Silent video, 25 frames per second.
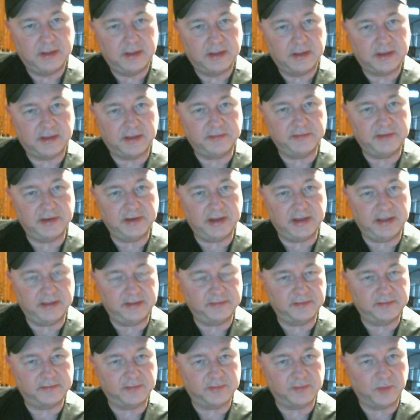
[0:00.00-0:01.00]
Because
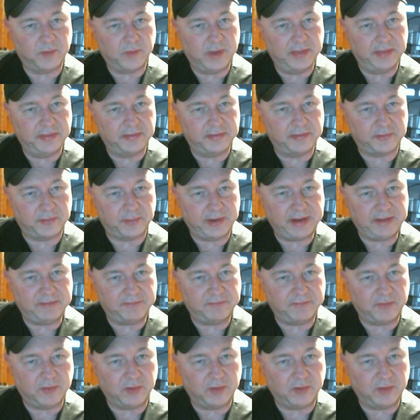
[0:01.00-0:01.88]
it's a 1, 3,